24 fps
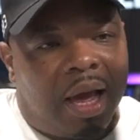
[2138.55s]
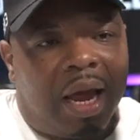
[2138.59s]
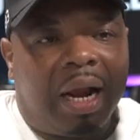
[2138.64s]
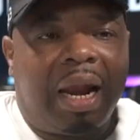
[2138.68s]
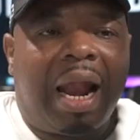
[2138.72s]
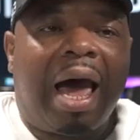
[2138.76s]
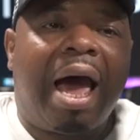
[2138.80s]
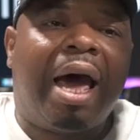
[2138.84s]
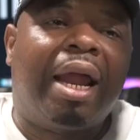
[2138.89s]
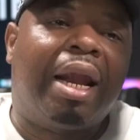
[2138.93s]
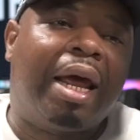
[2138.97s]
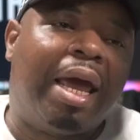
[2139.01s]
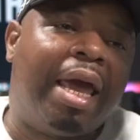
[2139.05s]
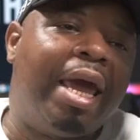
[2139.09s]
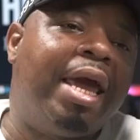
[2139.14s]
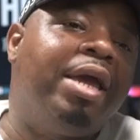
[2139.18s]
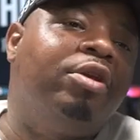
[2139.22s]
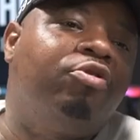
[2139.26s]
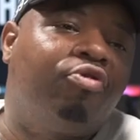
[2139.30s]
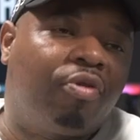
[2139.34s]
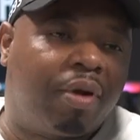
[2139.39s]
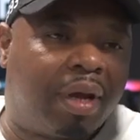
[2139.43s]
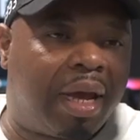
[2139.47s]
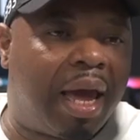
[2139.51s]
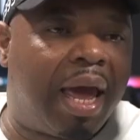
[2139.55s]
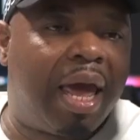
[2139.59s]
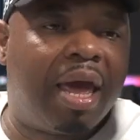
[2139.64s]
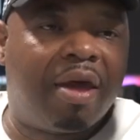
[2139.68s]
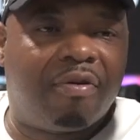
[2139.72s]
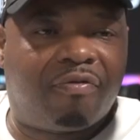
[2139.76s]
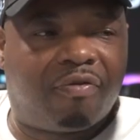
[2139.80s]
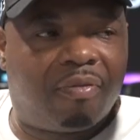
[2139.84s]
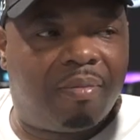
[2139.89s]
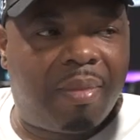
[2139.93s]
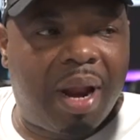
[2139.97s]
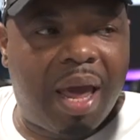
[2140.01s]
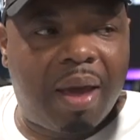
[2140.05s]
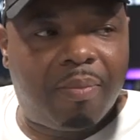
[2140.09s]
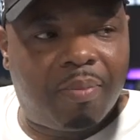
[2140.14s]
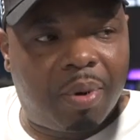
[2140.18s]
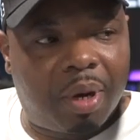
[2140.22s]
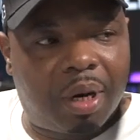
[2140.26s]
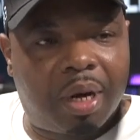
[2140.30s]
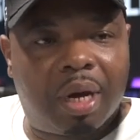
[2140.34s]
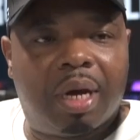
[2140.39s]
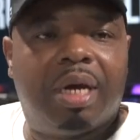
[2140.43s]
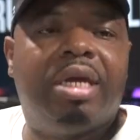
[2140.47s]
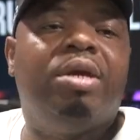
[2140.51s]
a lot of hatred came from that
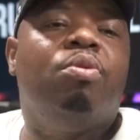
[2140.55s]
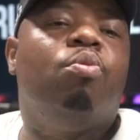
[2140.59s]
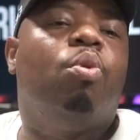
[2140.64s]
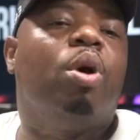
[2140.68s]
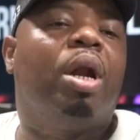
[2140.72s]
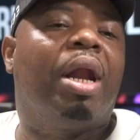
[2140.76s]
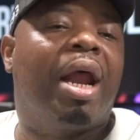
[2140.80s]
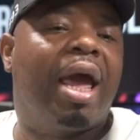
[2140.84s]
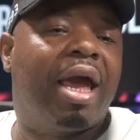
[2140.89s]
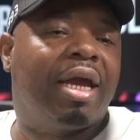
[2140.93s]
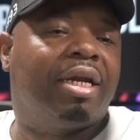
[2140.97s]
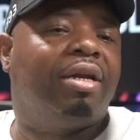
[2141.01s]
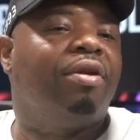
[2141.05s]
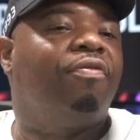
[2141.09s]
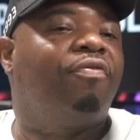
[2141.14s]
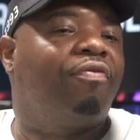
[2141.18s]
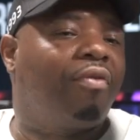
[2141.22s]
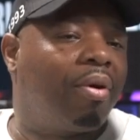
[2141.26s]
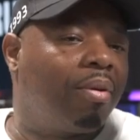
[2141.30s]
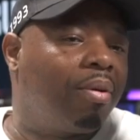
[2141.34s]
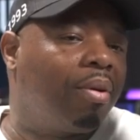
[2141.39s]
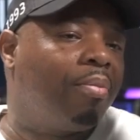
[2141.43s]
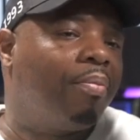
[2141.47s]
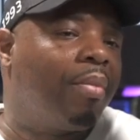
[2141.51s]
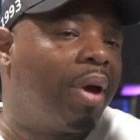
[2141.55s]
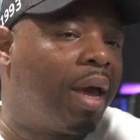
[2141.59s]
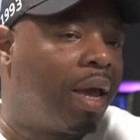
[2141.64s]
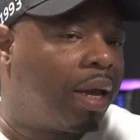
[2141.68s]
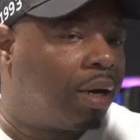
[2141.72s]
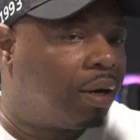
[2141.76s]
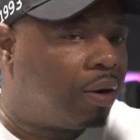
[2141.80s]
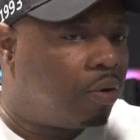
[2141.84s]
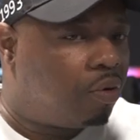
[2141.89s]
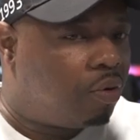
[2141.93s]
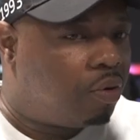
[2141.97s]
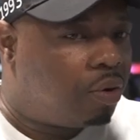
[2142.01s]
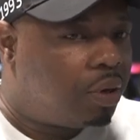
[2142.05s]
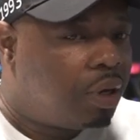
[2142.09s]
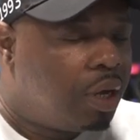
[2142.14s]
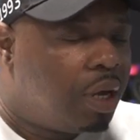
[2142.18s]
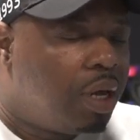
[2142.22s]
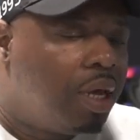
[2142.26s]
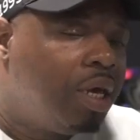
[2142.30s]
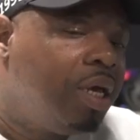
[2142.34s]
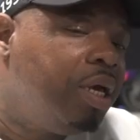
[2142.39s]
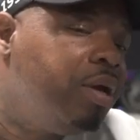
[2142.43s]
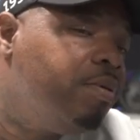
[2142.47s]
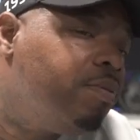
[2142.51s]
because he wasn't actually from the Magnolia.
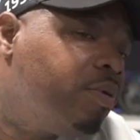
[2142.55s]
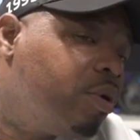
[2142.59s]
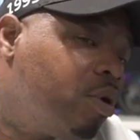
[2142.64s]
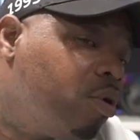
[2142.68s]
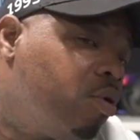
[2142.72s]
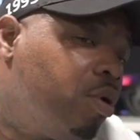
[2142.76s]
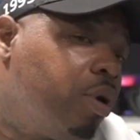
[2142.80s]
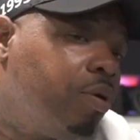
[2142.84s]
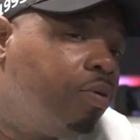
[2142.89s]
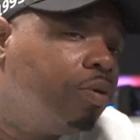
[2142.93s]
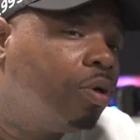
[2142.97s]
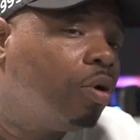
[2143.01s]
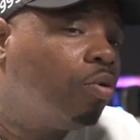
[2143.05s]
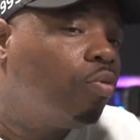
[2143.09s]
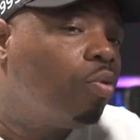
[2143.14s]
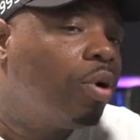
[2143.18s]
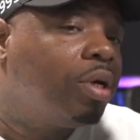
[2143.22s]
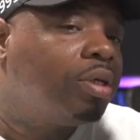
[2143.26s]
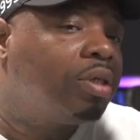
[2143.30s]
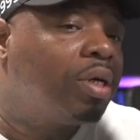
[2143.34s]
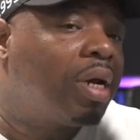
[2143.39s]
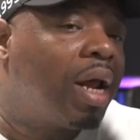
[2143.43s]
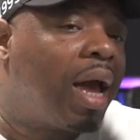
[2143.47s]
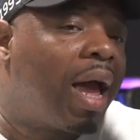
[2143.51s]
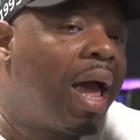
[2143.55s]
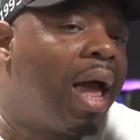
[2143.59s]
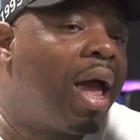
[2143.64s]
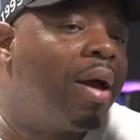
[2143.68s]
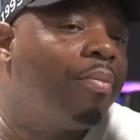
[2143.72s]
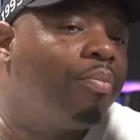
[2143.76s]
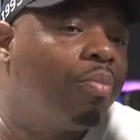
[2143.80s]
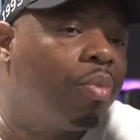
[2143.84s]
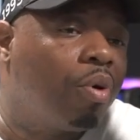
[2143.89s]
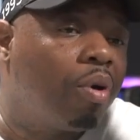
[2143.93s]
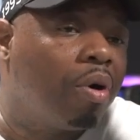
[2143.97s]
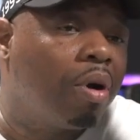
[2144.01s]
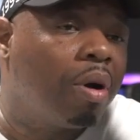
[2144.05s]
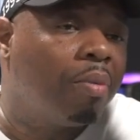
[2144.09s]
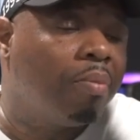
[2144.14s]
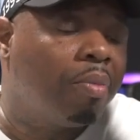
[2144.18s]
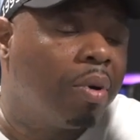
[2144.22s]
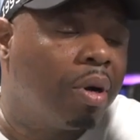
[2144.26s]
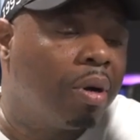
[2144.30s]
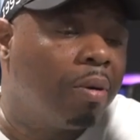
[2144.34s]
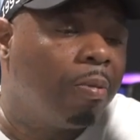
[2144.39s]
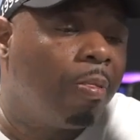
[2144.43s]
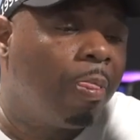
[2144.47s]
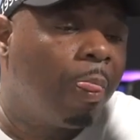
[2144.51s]
Even though he was originally hot boy,
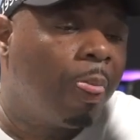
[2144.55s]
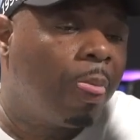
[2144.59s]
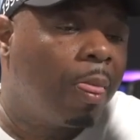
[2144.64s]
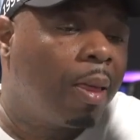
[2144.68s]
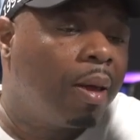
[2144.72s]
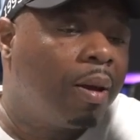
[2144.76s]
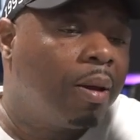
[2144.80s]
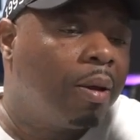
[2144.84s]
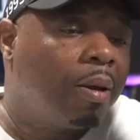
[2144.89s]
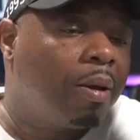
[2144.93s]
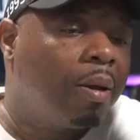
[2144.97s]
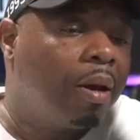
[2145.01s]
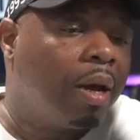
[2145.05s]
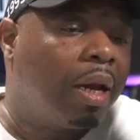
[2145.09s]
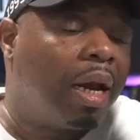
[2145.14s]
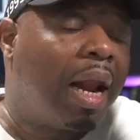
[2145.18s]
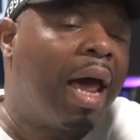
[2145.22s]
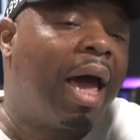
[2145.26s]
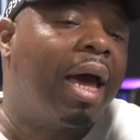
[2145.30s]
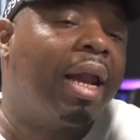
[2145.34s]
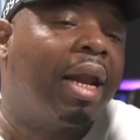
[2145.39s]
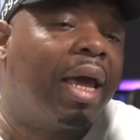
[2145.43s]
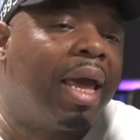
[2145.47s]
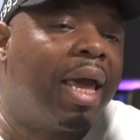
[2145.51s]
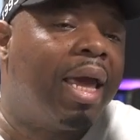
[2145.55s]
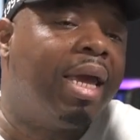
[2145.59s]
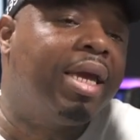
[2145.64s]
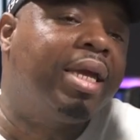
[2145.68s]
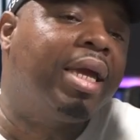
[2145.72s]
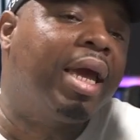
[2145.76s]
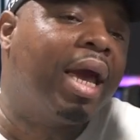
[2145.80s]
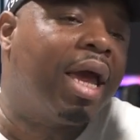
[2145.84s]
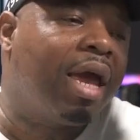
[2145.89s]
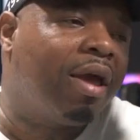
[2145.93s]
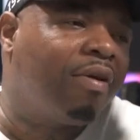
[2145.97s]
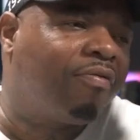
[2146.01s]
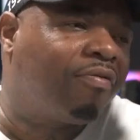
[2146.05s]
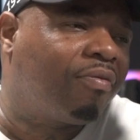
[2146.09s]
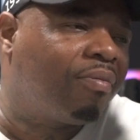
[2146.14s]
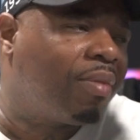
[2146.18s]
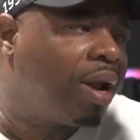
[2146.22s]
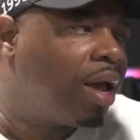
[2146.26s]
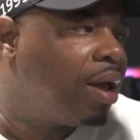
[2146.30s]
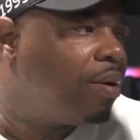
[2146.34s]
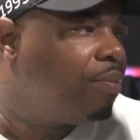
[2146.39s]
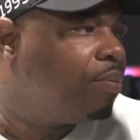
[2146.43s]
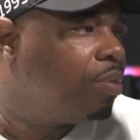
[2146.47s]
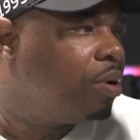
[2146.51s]
but a lot of hate came from
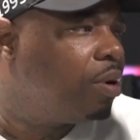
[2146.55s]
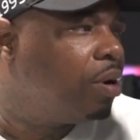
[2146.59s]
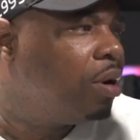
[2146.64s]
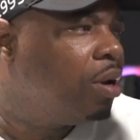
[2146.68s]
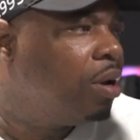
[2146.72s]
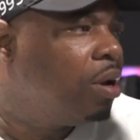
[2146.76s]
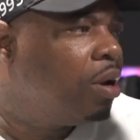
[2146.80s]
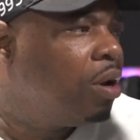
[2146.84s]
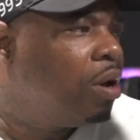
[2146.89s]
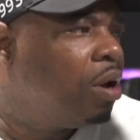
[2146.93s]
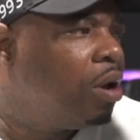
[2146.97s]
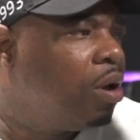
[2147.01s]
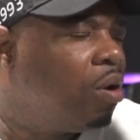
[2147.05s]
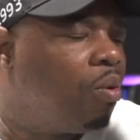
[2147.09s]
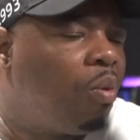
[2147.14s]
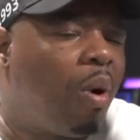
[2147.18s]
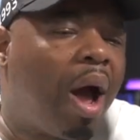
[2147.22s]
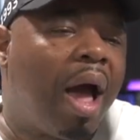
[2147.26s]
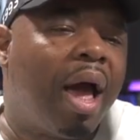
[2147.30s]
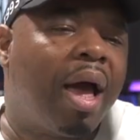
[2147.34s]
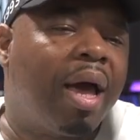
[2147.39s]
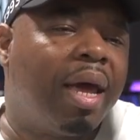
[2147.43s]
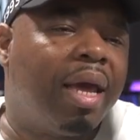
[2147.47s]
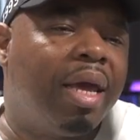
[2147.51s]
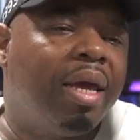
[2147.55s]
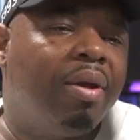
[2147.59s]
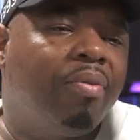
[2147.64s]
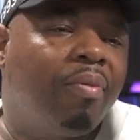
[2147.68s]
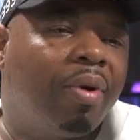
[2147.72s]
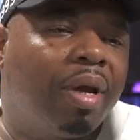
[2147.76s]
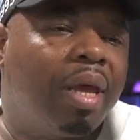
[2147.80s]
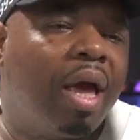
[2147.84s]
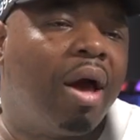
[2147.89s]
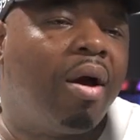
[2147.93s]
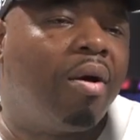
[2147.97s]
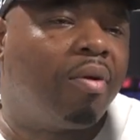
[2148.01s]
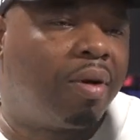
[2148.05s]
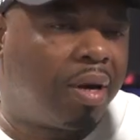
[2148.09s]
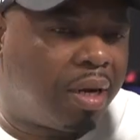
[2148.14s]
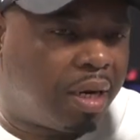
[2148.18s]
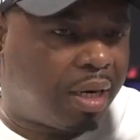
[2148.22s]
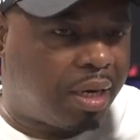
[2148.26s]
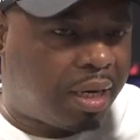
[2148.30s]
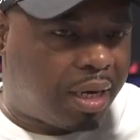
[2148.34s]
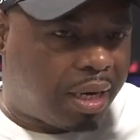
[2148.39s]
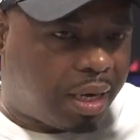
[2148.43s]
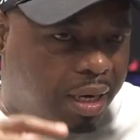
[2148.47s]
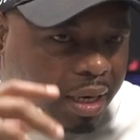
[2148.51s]
that. But why hate when y'all could
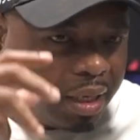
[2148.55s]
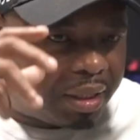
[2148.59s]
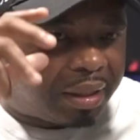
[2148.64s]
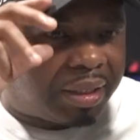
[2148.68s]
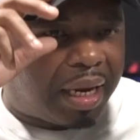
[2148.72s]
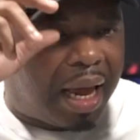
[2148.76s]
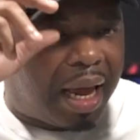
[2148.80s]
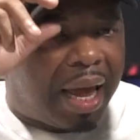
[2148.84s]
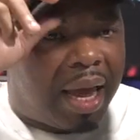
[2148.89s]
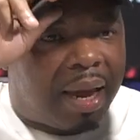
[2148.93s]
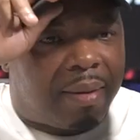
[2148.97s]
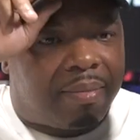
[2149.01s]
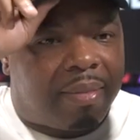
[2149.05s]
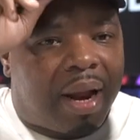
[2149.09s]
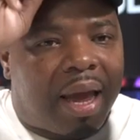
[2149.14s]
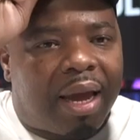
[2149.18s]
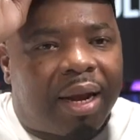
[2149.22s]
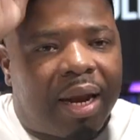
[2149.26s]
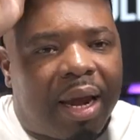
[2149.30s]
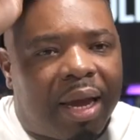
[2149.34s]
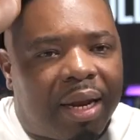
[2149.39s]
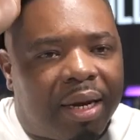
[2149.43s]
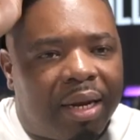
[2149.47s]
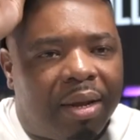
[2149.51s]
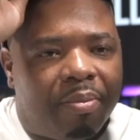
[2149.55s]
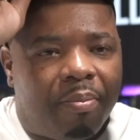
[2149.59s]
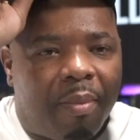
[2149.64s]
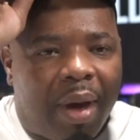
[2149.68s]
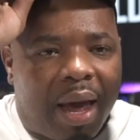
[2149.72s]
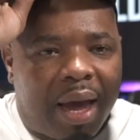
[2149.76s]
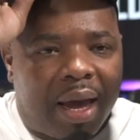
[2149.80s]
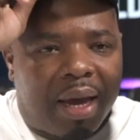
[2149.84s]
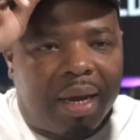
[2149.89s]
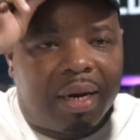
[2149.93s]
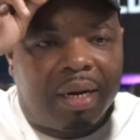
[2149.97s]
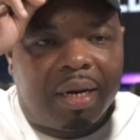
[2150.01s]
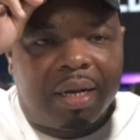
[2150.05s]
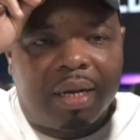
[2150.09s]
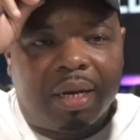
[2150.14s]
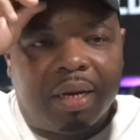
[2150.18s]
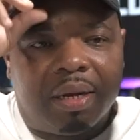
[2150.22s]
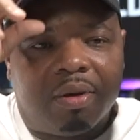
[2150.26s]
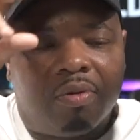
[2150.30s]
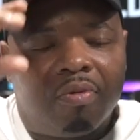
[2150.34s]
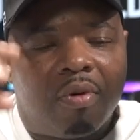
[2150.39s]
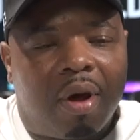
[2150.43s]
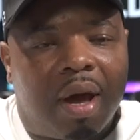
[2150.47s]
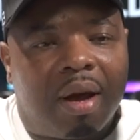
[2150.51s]
have did the same thing that this man did?
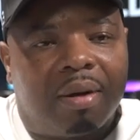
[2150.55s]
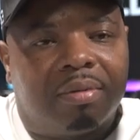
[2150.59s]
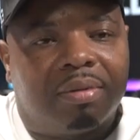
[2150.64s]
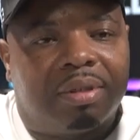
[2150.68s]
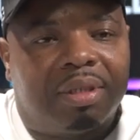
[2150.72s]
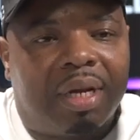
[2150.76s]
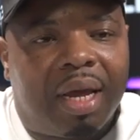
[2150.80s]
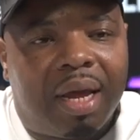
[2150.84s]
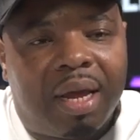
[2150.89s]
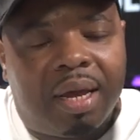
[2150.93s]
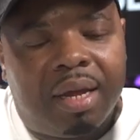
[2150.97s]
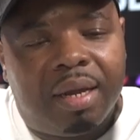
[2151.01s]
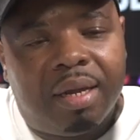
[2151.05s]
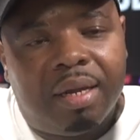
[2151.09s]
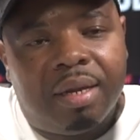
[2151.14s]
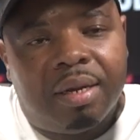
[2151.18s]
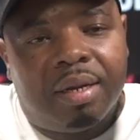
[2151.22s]
You know what I'm saying?